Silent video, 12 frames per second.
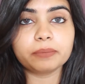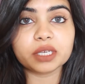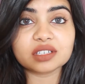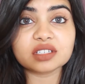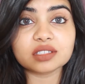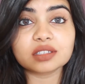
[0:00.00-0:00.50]

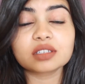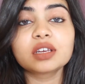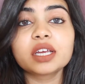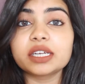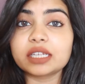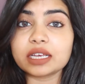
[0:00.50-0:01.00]
because
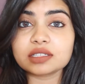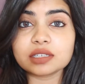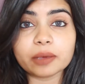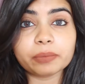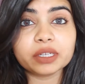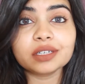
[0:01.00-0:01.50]
it has
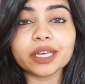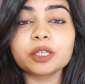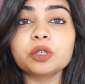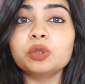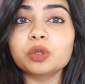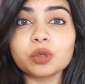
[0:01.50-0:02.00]
lemon and
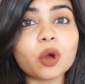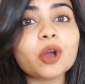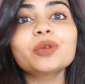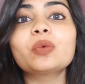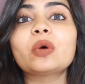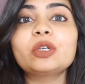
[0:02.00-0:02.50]
you do
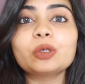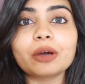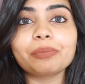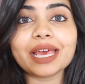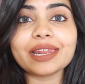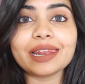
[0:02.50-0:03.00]
not want to
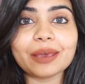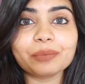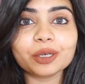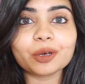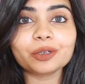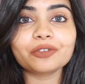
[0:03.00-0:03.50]
apply
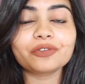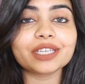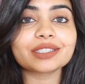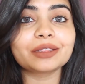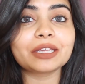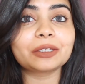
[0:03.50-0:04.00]
lemon on your face
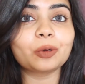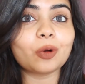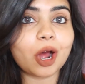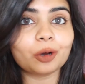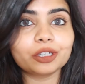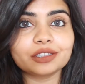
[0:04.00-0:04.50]
and then go
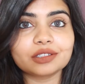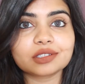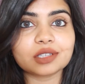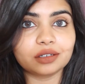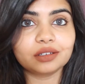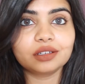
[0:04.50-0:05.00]
out in the
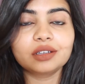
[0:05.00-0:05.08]
sun.